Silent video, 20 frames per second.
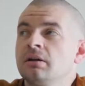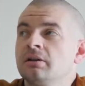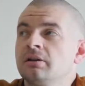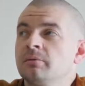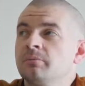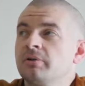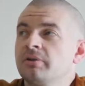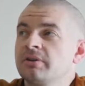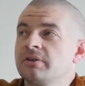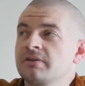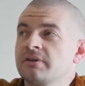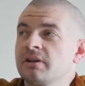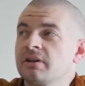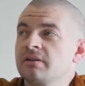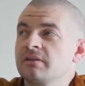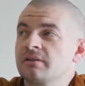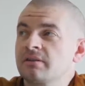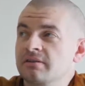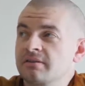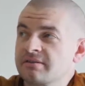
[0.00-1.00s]
The Buddha
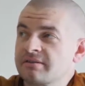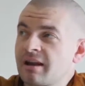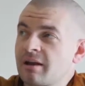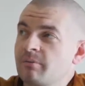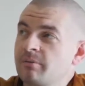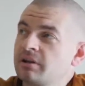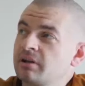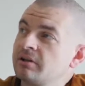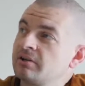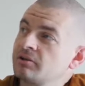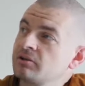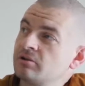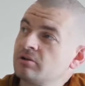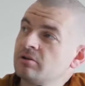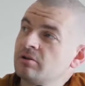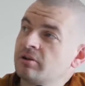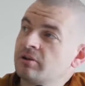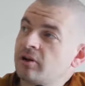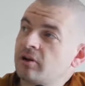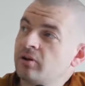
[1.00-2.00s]
says a samana should
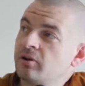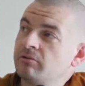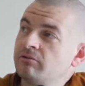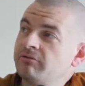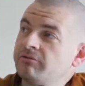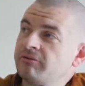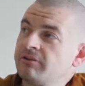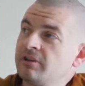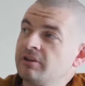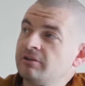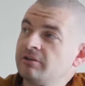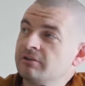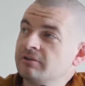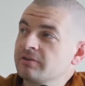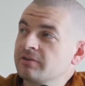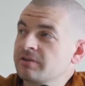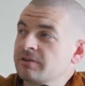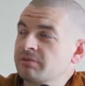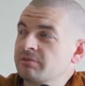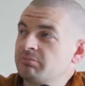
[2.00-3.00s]
not own
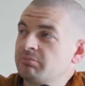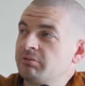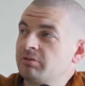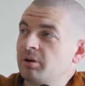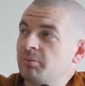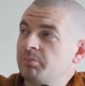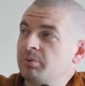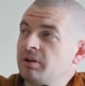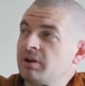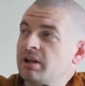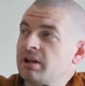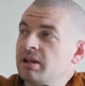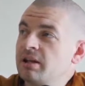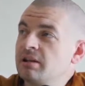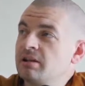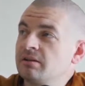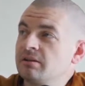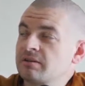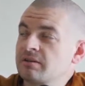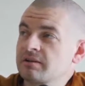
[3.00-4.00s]
fields,
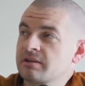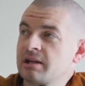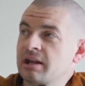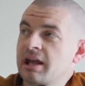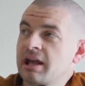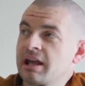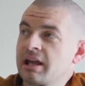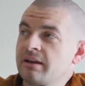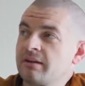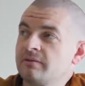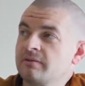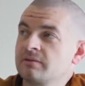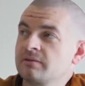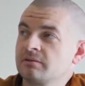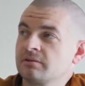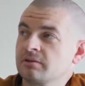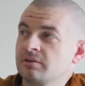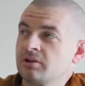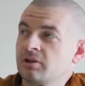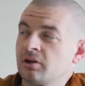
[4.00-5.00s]
property,
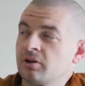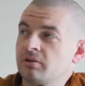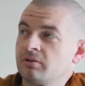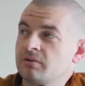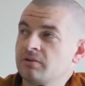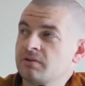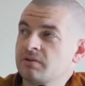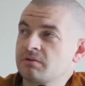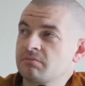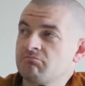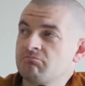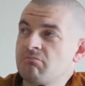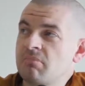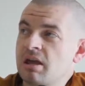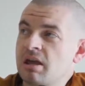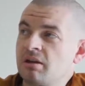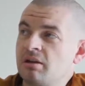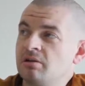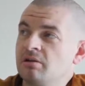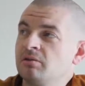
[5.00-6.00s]
slaves, goats,
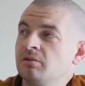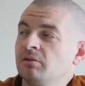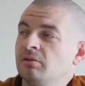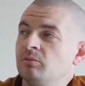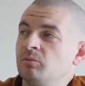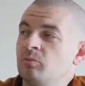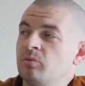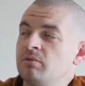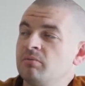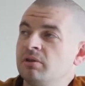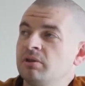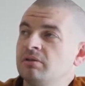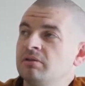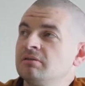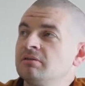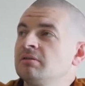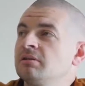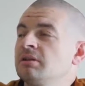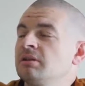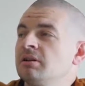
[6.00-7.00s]
men,
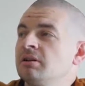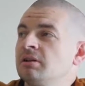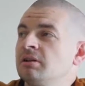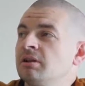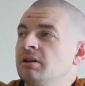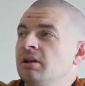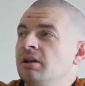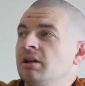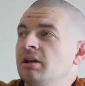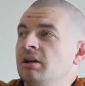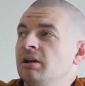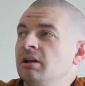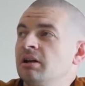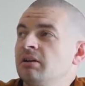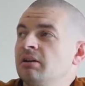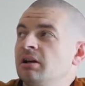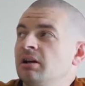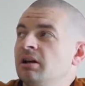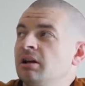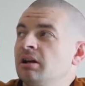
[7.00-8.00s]
women,
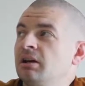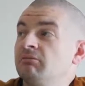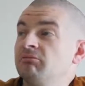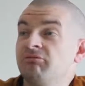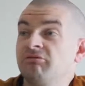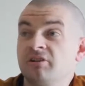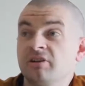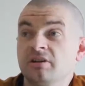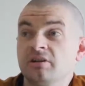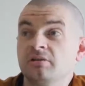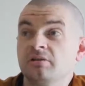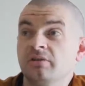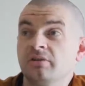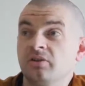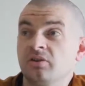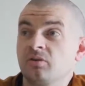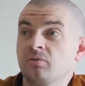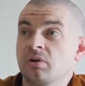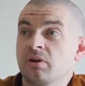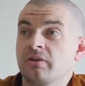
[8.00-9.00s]

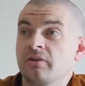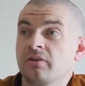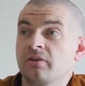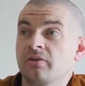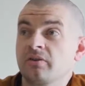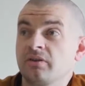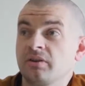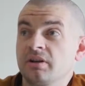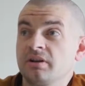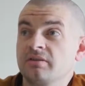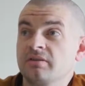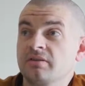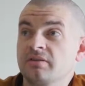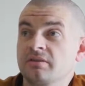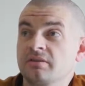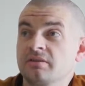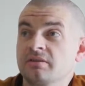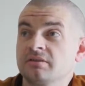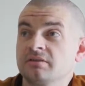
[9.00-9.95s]
vehicles is one of those things.